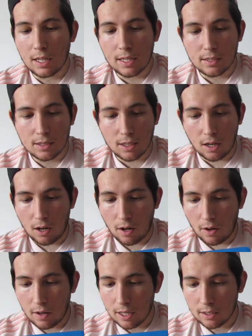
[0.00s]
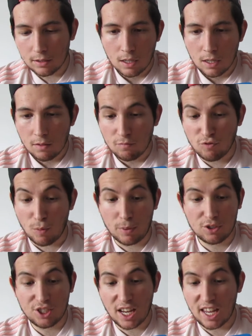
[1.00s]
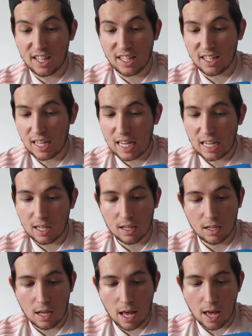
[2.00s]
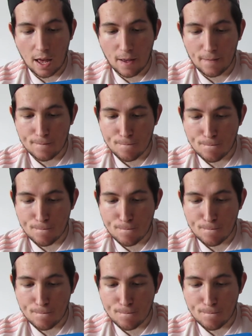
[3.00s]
It's got Robert Sheehan in it, uh,